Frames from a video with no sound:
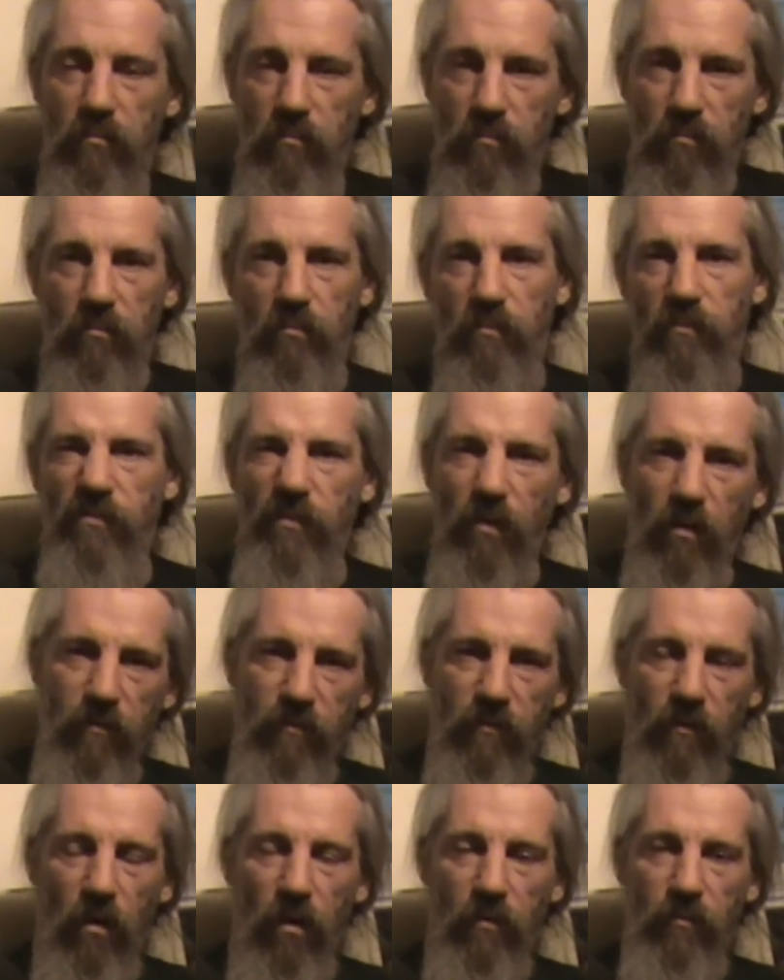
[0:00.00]
throw a
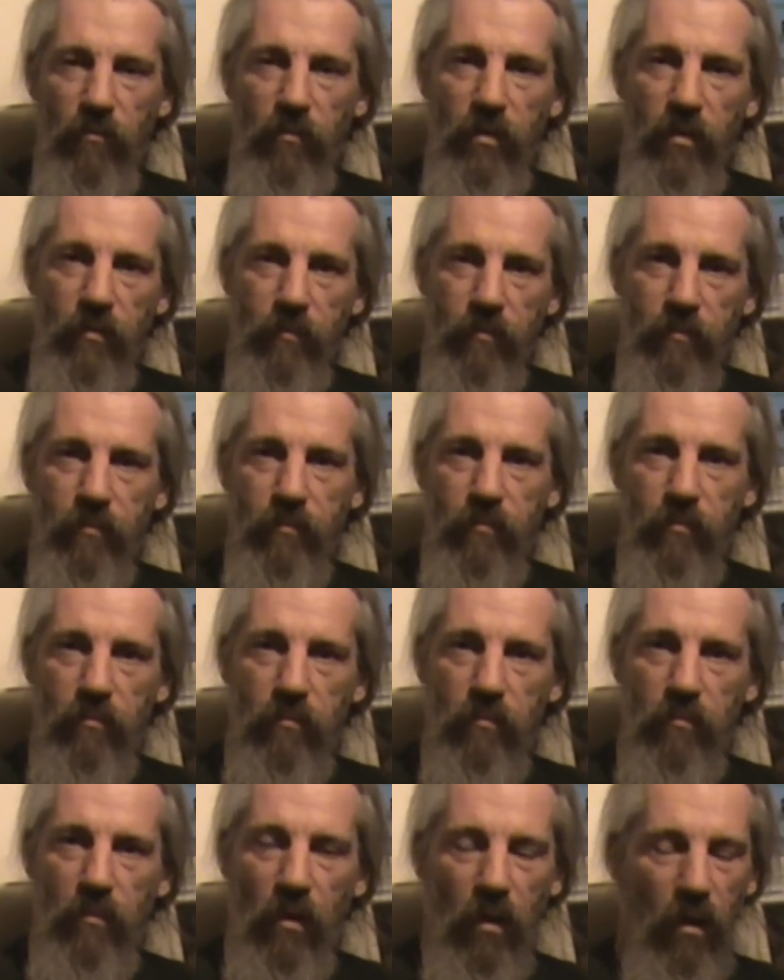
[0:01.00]
fiver in
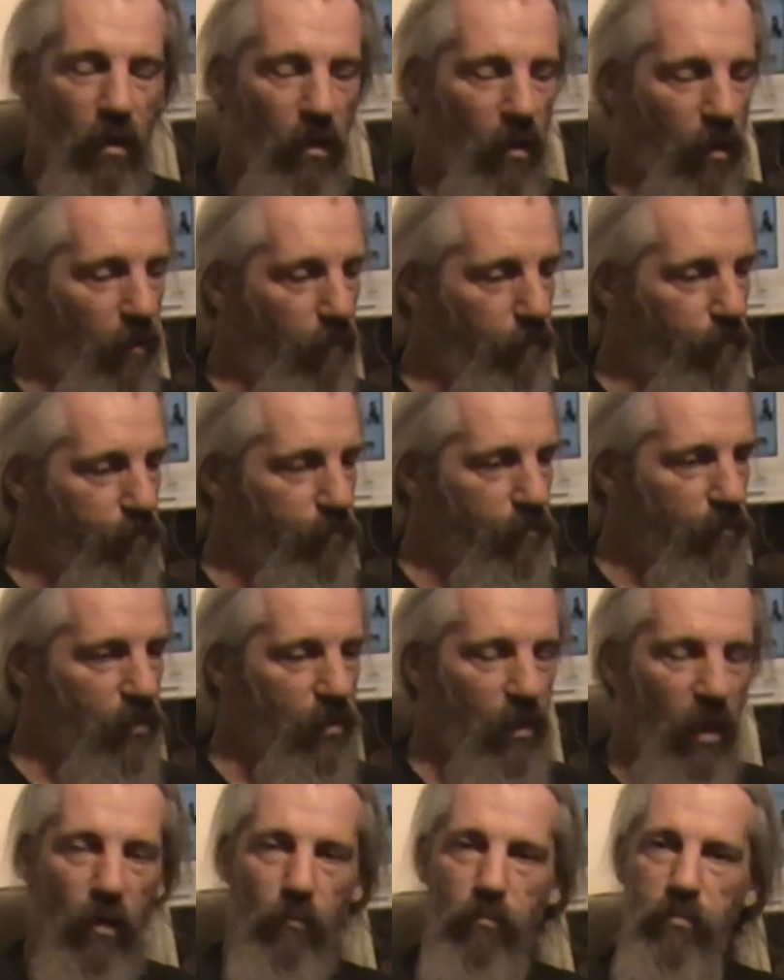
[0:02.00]

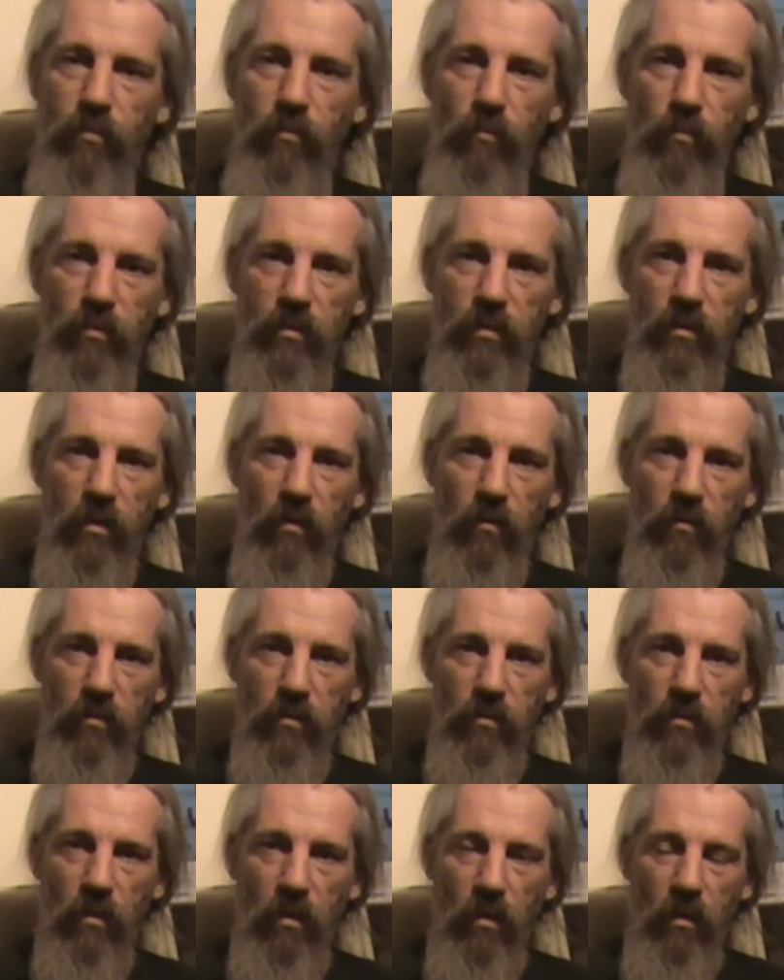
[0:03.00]
to help towards the costs.